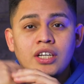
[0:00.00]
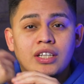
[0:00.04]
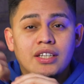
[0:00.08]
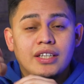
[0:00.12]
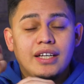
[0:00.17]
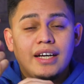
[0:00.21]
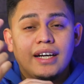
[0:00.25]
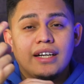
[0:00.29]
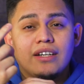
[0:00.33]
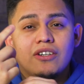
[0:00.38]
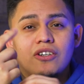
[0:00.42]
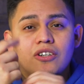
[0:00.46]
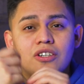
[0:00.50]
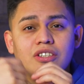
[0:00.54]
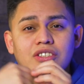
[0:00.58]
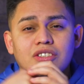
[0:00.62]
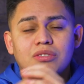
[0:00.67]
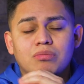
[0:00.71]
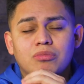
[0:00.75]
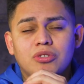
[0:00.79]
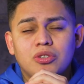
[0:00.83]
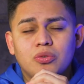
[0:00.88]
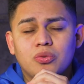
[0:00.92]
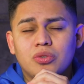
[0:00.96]
That cost
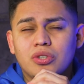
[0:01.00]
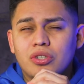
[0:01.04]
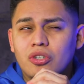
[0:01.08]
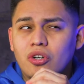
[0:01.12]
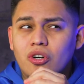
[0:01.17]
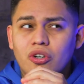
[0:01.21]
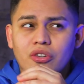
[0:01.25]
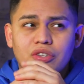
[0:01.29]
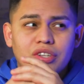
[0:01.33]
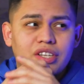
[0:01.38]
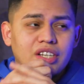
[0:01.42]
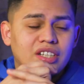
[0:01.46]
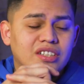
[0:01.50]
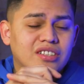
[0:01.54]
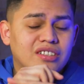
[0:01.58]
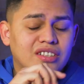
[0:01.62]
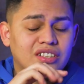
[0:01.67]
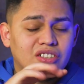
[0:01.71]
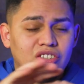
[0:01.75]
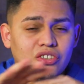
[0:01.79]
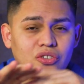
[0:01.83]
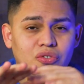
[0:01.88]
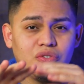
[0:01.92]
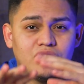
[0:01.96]
me, with all the
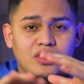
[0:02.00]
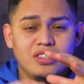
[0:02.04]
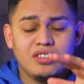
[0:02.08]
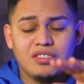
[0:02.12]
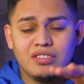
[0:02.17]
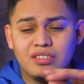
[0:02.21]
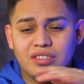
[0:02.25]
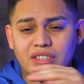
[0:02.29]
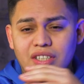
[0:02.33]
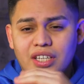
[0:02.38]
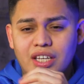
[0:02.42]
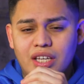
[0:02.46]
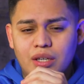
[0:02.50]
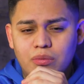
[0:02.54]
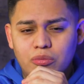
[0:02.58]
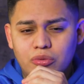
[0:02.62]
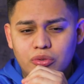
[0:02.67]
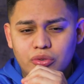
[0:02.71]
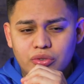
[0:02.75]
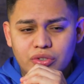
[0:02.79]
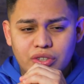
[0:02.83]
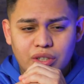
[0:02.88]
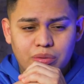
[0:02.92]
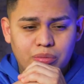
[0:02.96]
accessories and the
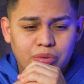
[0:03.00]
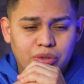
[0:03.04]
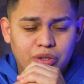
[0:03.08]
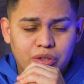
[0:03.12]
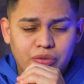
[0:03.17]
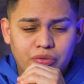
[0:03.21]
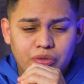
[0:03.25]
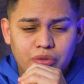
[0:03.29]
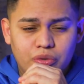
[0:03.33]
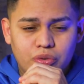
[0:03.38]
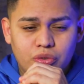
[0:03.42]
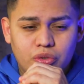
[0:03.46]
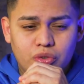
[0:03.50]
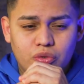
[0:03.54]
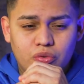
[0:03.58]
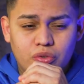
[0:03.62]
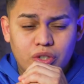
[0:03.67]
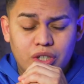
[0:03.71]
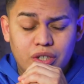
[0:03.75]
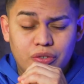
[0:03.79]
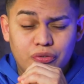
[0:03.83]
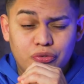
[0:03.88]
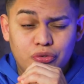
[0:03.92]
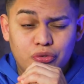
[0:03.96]
cables, I believe it was
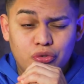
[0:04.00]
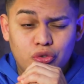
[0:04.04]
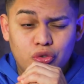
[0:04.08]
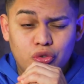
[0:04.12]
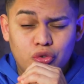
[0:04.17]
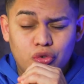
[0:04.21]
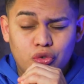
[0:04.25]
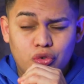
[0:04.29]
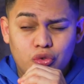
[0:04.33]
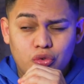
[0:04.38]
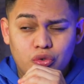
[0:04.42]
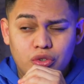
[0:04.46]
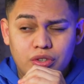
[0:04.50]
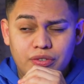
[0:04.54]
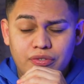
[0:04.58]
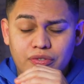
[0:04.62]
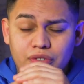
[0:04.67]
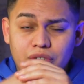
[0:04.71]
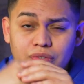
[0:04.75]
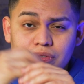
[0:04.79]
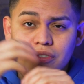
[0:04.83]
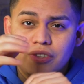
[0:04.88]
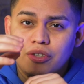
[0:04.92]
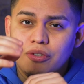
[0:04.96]
around
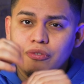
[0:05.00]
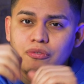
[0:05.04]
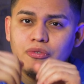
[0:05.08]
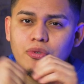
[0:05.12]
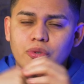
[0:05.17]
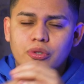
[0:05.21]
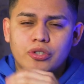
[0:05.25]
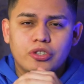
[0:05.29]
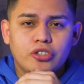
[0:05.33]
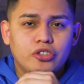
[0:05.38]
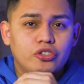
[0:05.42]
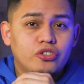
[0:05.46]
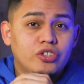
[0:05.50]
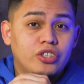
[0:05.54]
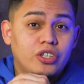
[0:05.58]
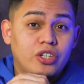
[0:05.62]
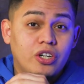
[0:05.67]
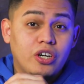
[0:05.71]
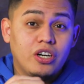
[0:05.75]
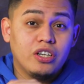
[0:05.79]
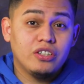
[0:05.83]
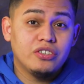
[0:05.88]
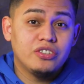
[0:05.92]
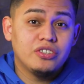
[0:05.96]
$350 to
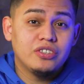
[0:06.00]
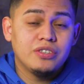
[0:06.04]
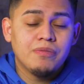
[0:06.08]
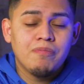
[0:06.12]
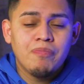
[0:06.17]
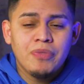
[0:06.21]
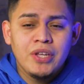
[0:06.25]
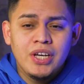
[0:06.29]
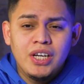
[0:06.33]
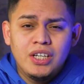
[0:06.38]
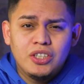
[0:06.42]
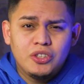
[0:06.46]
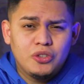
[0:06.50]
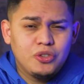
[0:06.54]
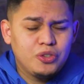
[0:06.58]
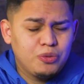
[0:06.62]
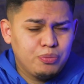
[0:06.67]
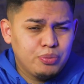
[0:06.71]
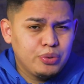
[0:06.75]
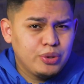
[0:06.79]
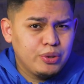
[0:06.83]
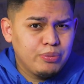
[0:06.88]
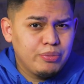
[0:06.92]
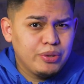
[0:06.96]
$400. So it was a
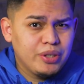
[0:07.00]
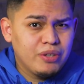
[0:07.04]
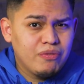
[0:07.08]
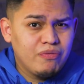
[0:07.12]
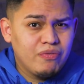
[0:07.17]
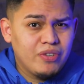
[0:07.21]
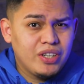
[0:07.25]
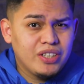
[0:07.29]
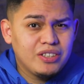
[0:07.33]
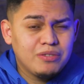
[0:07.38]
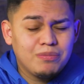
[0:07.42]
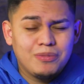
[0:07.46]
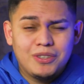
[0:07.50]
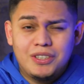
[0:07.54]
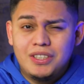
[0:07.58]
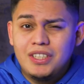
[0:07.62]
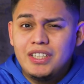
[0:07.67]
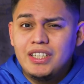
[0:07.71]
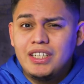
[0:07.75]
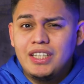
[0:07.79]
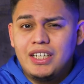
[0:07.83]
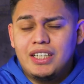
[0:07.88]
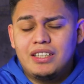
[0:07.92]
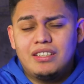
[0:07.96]
pretty big investment.
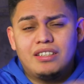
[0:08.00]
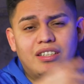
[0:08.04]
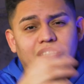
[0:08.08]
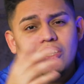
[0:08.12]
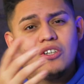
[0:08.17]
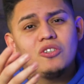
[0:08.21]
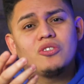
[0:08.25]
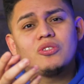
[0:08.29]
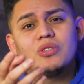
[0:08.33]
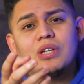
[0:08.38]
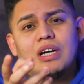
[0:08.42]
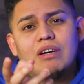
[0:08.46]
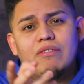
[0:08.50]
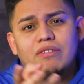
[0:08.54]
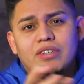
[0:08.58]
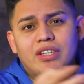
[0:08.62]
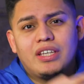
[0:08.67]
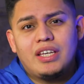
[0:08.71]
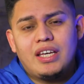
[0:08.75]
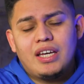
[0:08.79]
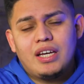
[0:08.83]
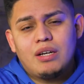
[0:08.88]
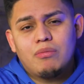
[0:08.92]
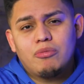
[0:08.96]
And then I also have a
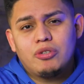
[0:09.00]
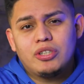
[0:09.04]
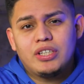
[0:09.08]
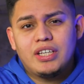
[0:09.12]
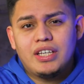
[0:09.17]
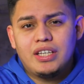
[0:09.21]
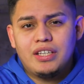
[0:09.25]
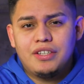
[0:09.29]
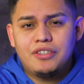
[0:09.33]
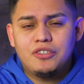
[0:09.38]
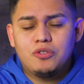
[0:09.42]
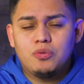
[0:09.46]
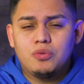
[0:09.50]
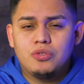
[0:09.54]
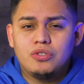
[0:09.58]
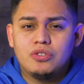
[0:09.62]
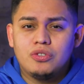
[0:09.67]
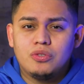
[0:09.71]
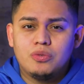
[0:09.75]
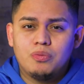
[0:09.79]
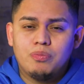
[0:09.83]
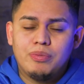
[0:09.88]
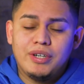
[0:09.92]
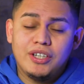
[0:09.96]
camera cage, which
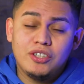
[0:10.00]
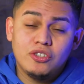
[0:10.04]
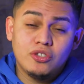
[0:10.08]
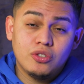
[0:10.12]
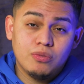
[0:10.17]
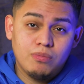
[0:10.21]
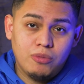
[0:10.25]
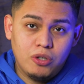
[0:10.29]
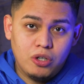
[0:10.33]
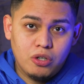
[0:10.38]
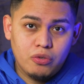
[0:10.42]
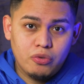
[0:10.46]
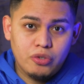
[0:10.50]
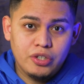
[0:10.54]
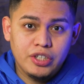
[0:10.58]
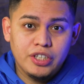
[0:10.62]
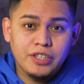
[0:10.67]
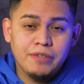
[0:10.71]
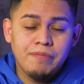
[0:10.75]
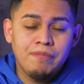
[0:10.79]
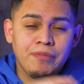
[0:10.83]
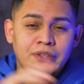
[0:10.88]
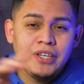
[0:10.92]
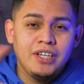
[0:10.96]
is by Small
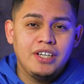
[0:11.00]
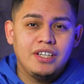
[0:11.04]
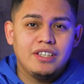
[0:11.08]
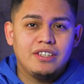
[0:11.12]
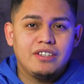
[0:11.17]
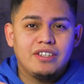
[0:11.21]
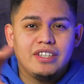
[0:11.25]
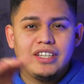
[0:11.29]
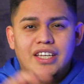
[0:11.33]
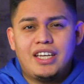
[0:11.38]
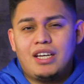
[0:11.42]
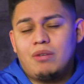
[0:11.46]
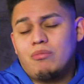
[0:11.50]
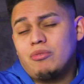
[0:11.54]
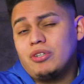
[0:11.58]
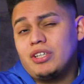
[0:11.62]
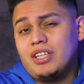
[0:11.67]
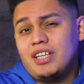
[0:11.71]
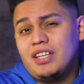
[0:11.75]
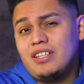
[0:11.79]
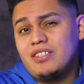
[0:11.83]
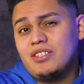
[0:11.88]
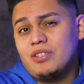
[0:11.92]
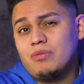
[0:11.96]
Rig. Now the camera
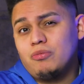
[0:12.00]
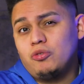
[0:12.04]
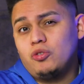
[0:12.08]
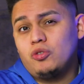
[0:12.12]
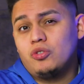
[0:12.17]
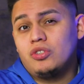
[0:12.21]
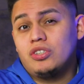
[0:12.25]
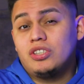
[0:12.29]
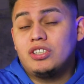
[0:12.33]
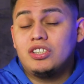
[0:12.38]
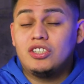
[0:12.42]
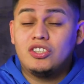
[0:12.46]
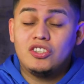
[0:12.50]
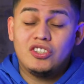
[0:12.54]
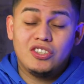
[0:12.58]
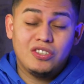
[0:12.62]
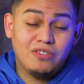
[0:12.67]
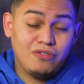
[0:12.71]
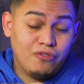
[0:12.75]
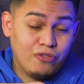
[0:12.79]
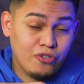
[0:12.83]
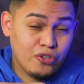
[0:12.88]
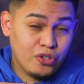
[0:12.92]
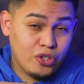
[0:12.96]
cage I'm using is
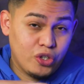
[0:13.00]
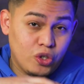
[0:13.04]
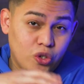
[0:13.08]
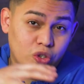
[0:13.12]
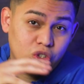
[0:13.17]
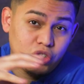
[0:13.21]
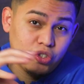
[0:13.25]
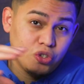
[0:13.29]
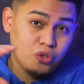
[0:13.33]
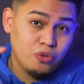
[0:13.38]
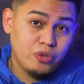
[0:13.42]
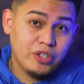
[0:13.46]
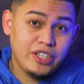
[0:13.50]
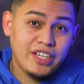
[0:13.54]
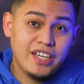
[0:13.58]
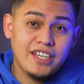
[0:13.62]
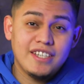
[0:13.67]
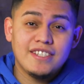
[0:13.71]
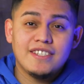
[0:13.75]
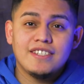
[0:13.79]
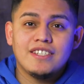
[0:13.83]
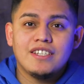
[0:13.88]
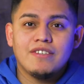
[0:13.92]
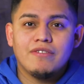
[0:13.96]
for the Sony
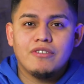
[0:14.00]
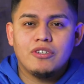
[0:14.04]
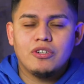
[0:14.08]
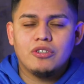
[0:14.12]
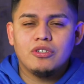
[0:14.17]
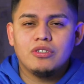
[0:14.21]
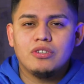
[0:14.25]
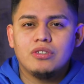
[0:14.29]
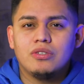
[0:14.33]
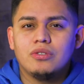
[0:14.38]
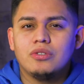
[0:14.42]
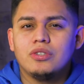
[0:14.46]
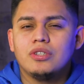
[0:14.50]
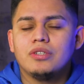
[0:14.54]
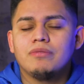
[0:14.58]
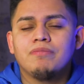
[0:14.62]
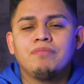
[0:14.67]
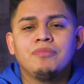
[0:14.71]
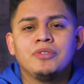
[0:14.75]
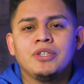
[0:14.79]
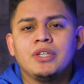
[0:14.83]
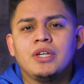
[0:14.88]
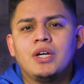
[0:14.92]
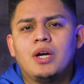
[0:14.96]
a7R III,
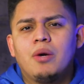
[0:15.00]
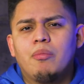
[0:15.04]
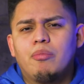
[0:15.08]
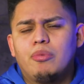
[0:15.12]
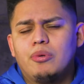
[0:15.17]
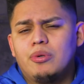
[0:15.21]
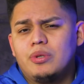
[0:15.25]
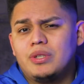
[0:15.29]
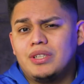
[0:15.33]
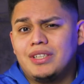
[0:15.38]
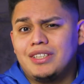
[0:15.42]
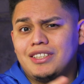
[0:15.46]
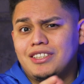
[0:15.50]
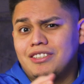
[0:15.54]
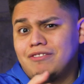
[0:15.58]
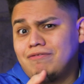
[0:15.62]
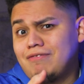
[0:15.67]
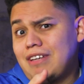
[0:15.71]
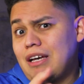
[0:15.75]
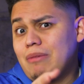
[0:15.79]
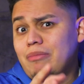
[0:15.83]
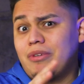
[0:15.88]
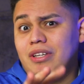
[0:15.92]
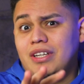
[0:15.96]
but
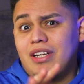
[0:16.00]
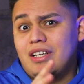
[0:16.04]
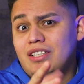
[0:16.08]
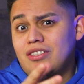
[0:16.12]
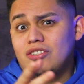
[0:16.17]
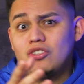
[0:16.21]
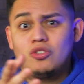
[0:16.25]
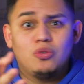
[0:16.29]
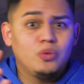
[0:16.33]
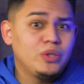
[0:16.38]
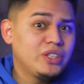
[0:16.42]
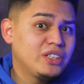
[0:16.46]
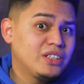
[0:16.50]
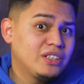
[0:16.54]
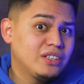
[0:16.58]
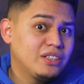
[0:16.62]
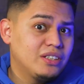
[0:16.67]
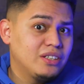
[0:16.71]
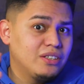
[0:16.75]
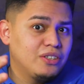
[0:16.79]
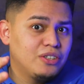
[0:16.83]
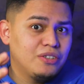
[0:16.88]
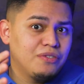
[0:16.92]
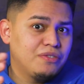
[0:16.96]
I tweaked it
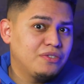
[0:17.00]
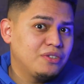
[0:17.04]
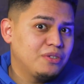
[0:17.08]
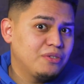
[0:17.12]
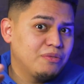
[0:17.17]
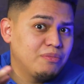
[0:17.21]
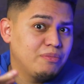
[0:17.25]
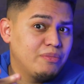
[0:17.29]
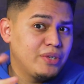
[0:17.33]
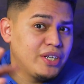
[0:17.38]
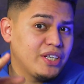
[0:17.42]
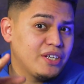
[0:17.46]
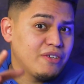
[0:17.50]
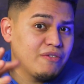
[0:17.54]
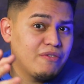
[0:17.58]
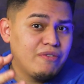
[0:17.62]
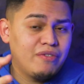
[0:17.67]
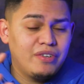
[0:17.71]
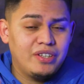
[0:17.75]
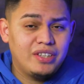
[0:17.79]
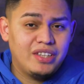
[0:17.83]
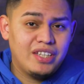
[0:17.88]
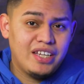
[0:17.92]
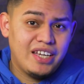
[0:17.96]
enough to make it
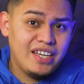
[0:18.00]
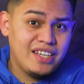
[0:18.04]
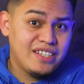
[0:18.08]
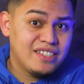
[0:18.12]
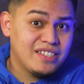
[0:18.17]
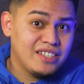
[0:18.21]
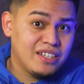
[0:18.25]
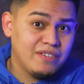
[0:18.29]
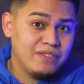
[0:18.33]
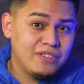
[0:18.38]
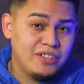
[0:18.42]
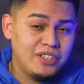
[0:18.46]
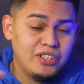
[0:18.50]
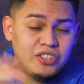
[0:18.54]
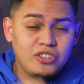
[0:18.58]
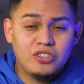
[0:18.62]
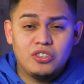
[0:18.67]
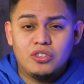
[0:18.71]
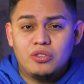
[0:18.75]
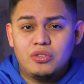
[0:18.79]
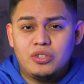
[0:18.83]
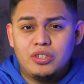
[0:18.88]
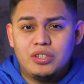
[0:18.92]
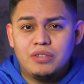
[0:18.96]
fit the
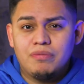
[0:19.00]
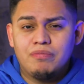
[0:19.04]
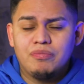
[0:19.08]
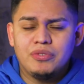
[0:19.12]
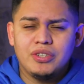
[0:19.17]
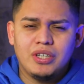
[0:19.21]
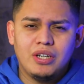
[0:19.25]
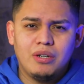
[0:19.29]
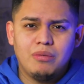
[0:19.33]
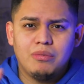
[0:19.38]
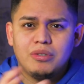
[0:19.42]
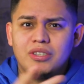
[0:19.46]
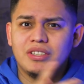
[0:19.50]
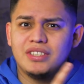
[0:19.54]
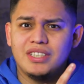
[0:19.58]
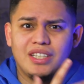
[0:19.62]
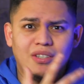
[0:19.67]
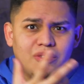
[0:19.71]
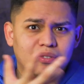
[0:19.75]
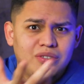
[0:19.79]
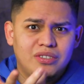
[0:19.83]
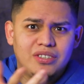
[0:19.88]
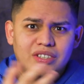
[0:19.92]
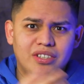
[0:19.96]
a7S III, because
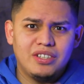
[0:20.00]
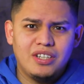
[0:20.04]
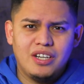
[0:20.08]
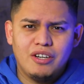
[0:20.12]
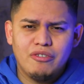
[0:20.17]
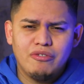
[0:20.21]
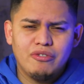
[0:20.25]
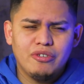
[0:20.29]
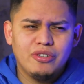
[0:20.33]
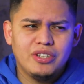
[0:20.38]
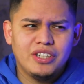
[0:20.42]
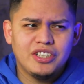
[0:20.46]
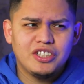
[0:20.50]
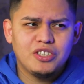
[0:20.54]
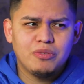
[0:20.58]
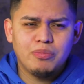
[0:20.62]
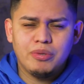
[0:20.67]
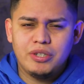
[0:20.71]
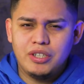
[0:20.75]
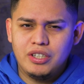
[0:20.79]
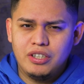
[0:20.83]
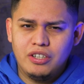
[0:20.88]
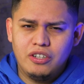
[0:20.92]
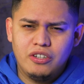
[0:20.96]
I did not feel like
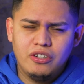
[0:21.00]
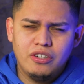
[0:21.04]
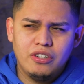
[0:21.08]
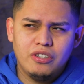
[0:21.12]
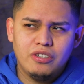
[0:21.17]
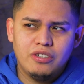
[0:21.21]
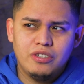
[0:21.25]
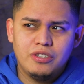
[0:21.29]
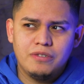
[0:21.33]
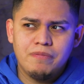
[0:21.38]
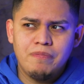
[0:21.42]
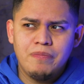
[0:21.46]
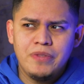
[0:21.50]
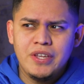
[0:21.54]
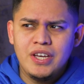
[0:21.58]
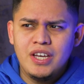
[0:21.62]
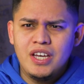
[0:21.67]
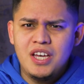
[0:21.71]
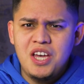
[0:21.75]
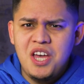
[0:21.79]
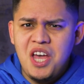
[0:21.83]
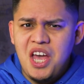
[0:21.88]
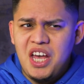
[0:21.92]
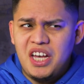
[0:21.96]
spending another
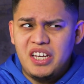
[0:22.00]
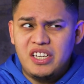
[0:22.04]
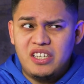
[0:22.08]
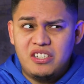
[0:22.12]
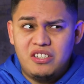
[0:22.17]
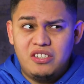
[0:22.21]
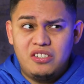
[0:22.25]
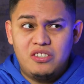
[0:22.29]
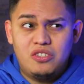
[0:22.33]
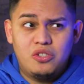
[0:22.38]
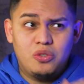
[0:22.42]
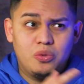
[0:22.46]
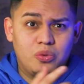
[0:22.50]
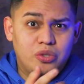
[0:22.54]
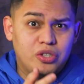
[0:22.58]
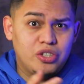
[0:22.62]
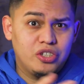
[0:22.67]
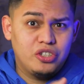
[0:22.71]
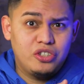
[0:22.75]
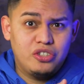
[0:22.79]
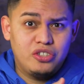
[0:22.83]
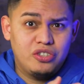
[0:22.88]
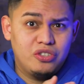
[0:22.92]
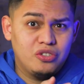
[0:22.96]
$80 to
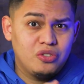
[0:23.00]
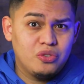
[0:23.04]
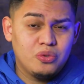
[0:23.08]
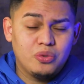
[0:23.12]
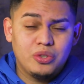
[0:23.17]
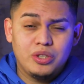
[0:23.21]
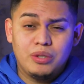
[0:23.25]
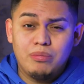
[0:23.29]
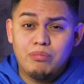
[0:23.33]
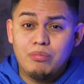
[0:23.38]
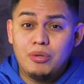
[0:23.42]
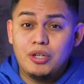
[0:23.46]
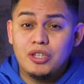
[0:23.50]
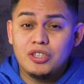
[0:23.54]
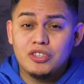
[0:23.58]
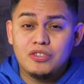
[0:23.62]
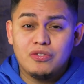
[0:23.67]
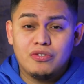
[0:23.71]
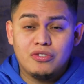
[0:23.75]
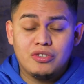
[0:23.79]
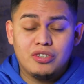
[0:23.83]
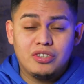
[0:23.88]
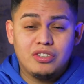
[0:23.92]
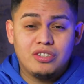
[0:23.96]
$120
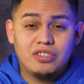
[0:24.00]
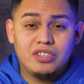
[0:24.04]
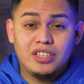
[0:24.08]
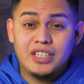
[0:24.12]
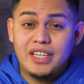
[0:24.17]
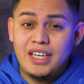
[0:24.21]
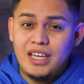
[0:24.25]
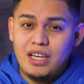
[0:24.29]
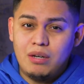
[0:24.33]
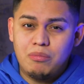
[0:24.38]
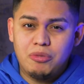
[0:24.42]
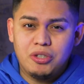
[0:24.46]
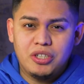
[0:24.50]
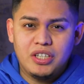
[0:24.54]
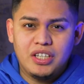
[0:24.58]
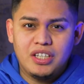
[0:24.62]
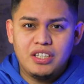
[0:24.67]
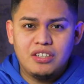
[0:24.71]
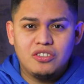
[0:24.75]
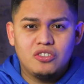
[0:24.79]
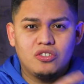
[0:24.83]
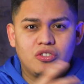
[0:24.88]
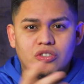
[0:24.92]
for another camera cage.